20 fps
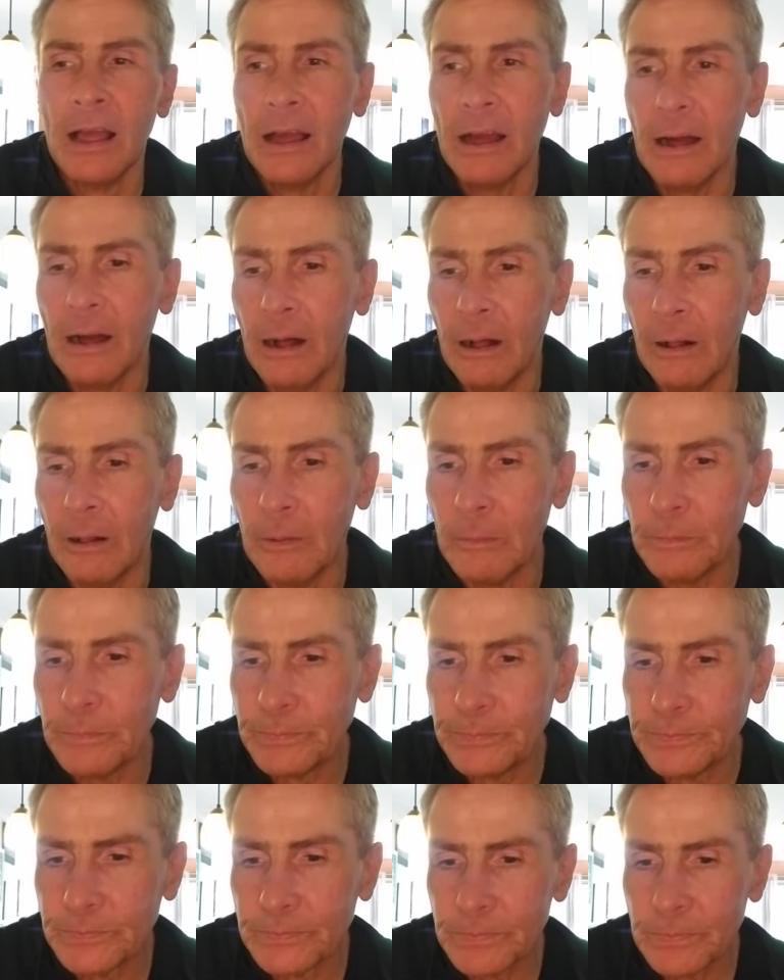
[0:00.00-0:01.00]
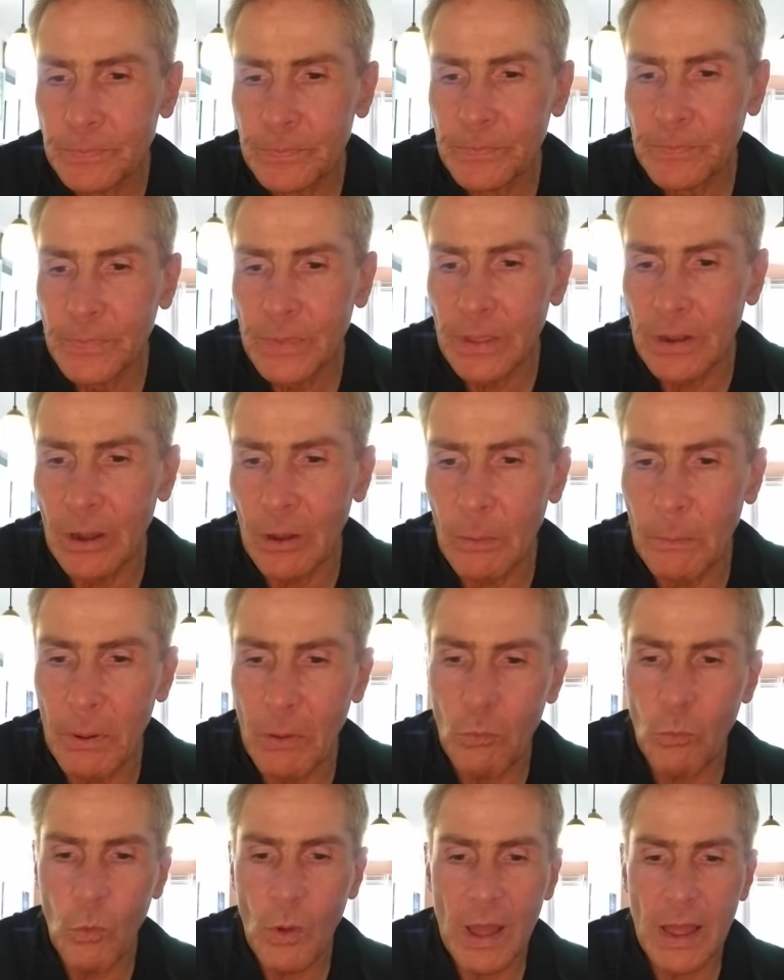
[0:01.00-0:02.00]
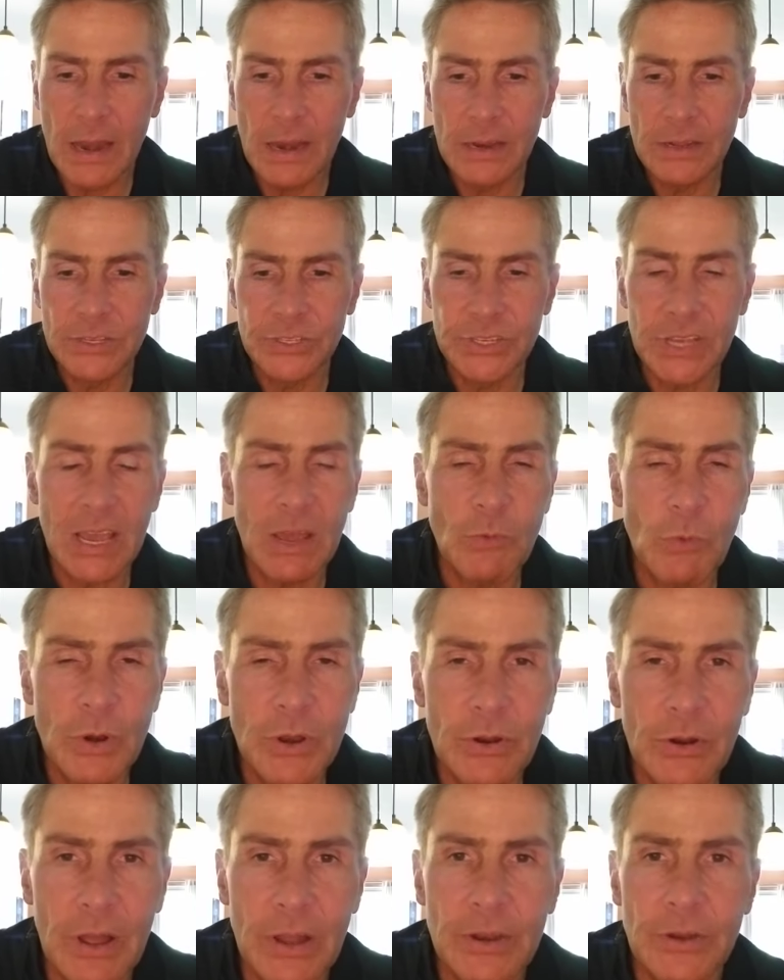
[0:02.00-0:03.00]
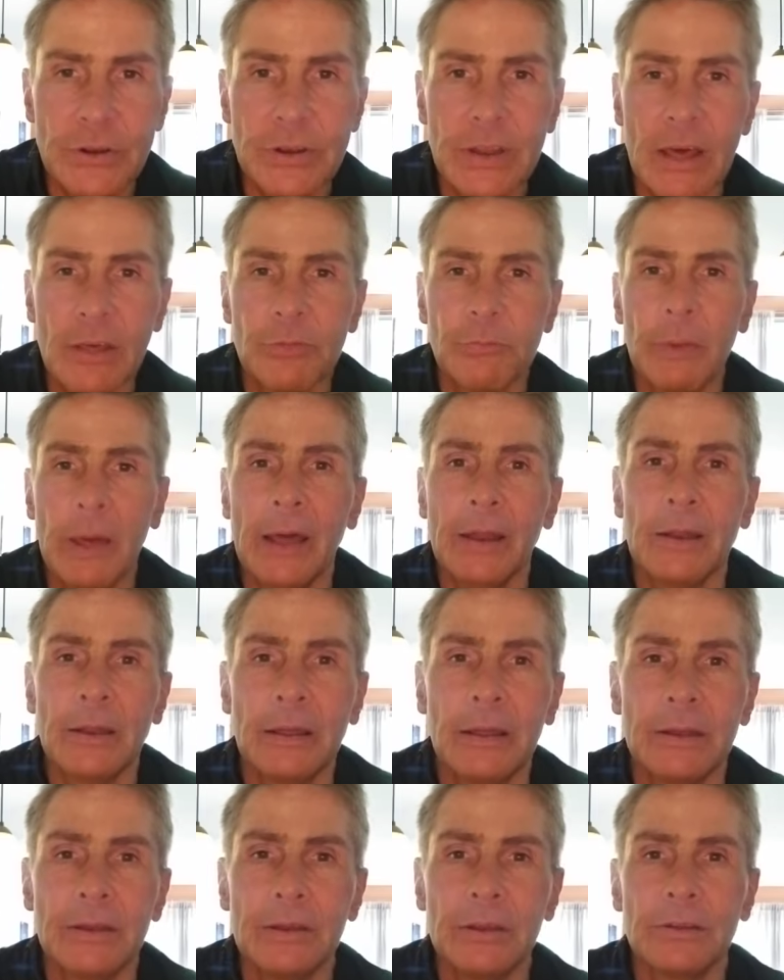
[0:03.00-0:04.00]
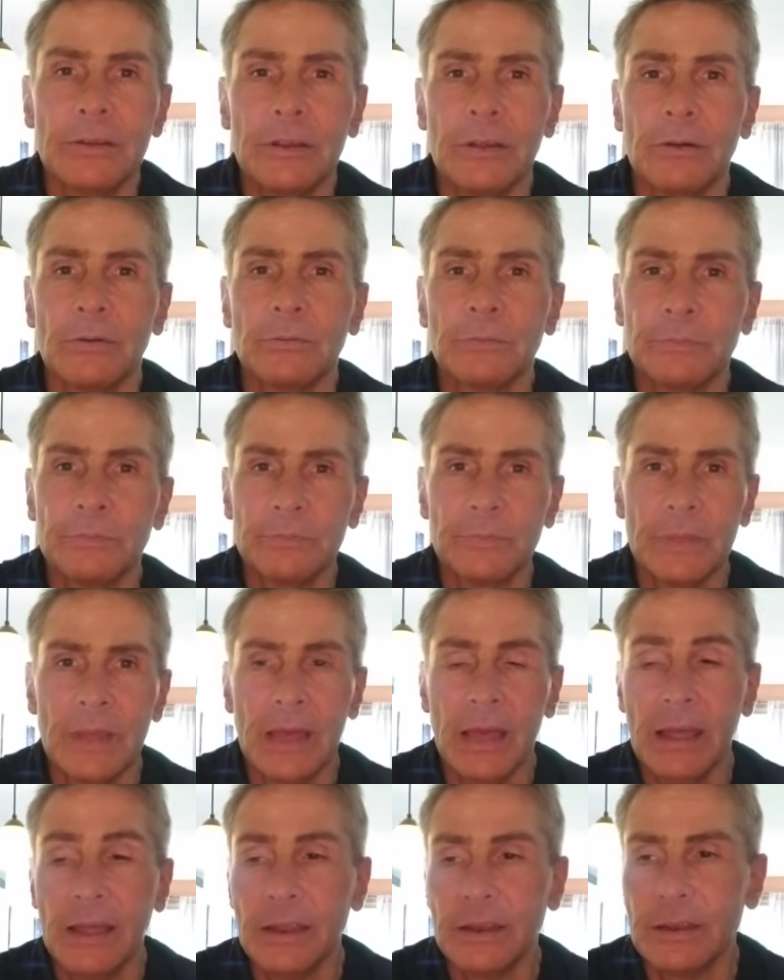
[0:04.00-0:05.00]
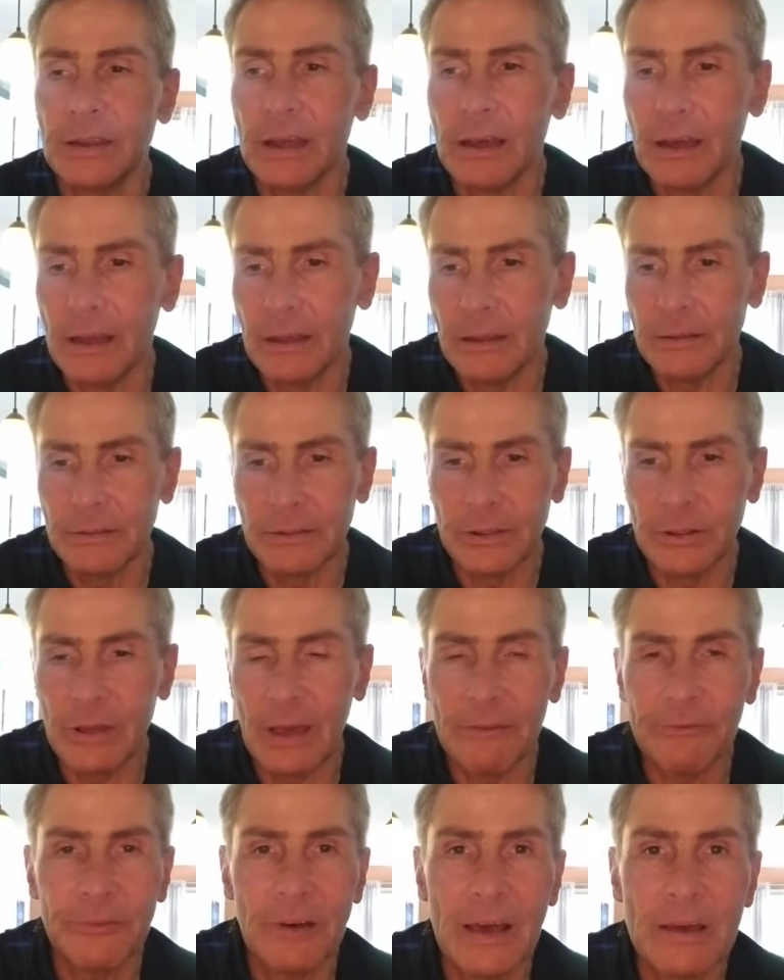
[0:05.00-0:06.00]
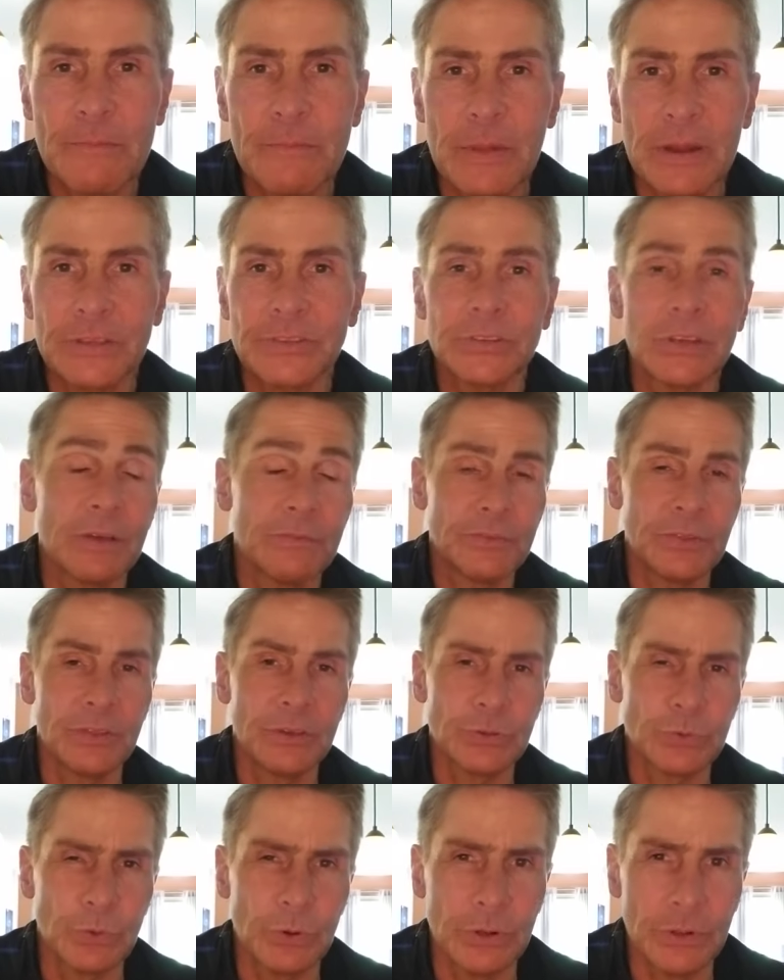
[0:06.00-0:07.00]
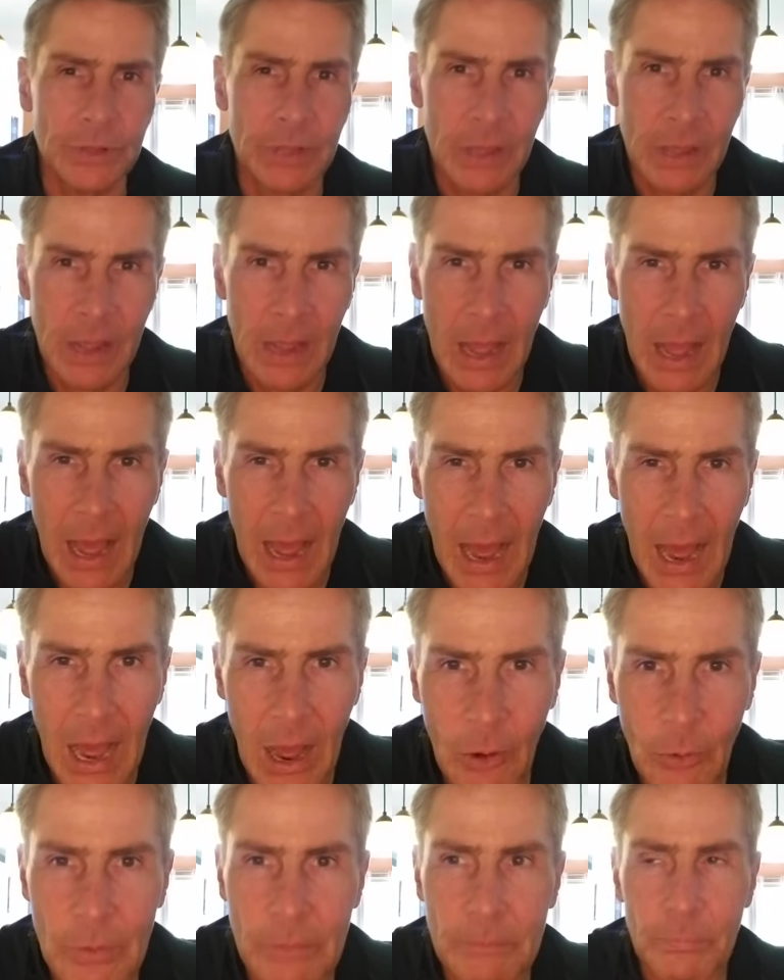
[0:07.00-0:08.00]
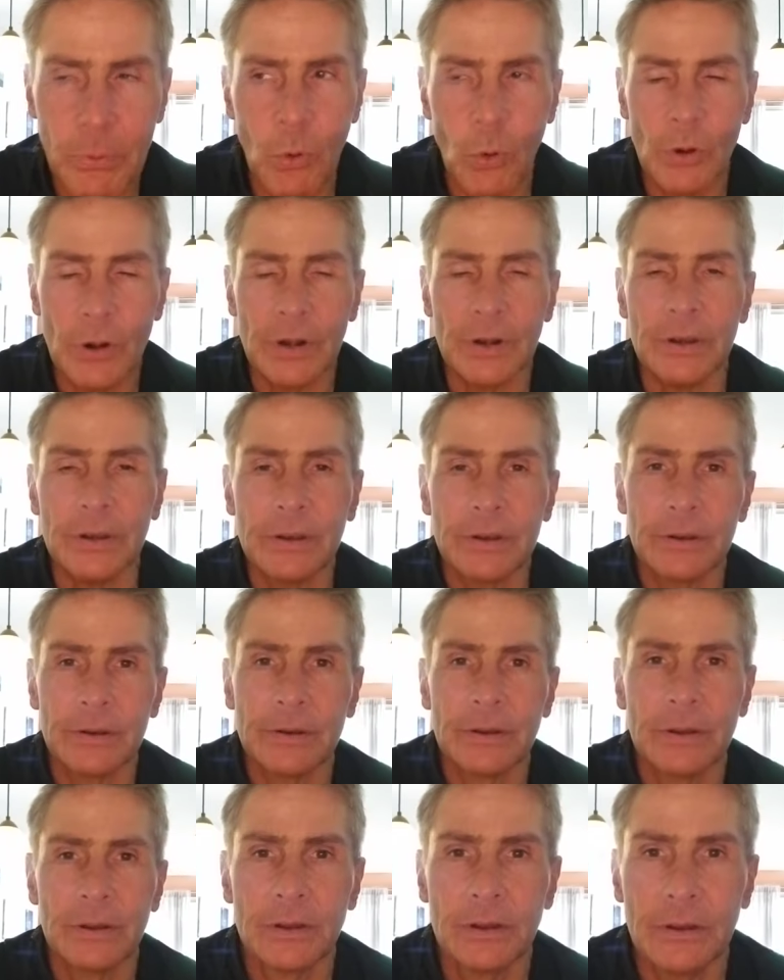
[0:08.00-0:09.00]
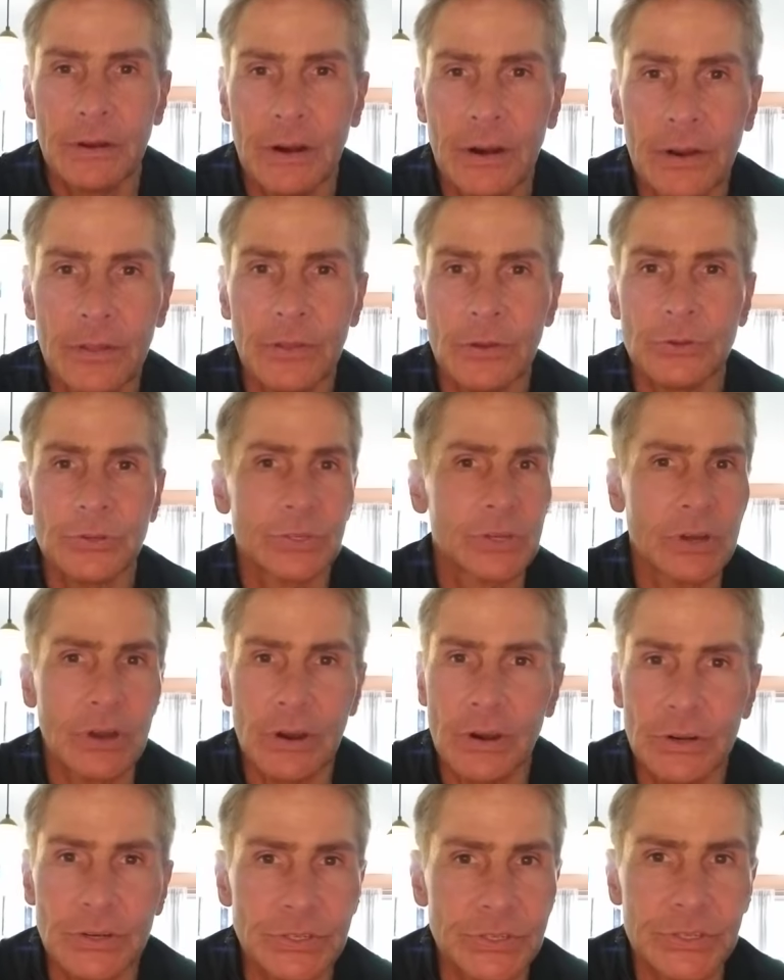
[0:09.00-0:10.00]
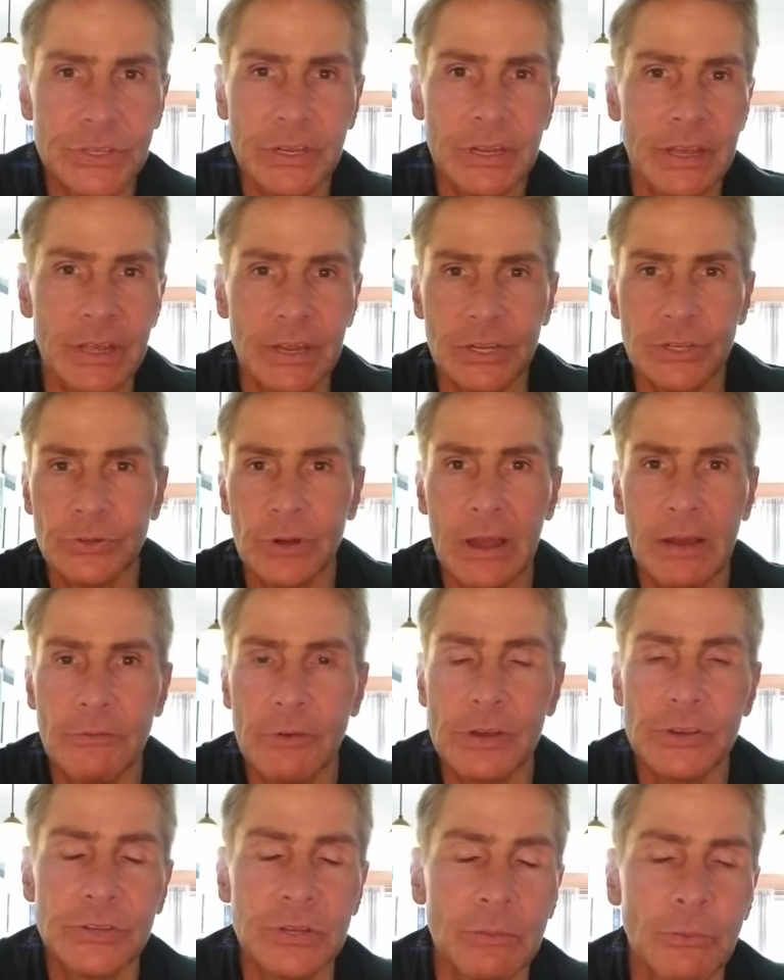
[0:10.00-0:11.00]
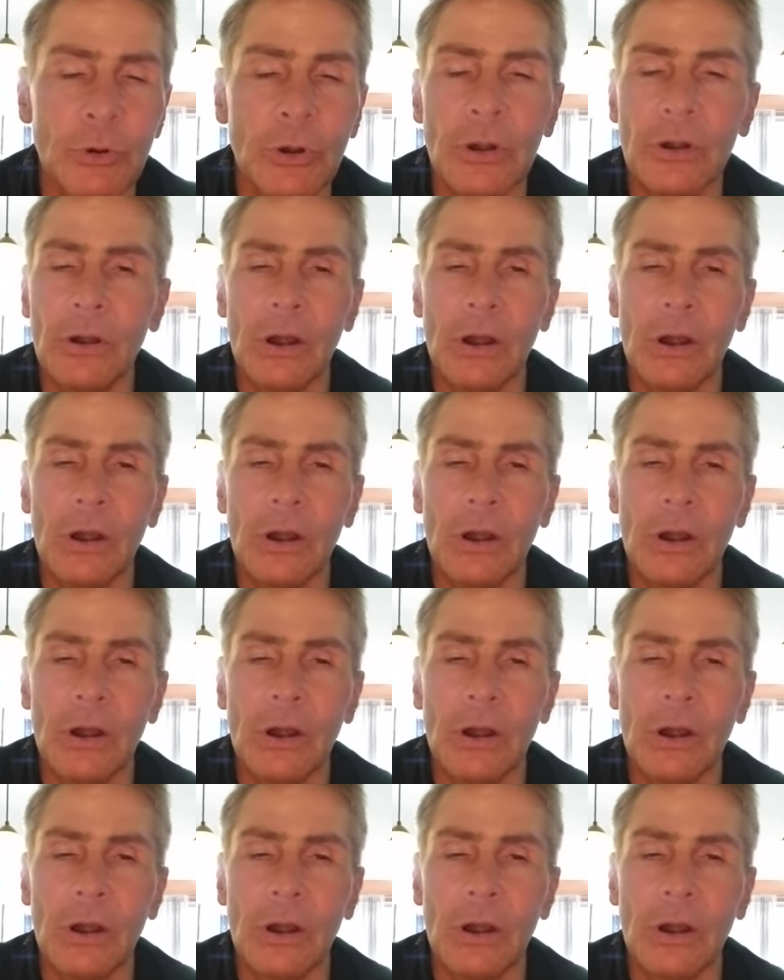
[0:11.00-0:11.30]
You know, but when you're on your deathbed and you you got 5 minutes left of this world, how important are those cars sitting in a driveway somewhere?